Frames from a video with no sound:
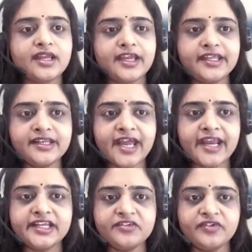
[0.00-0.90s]
in
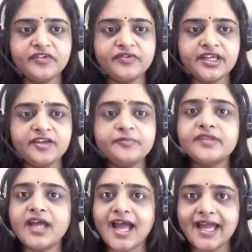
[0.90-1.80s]
1950,
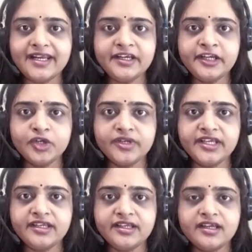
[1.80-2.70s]
Alan Turing,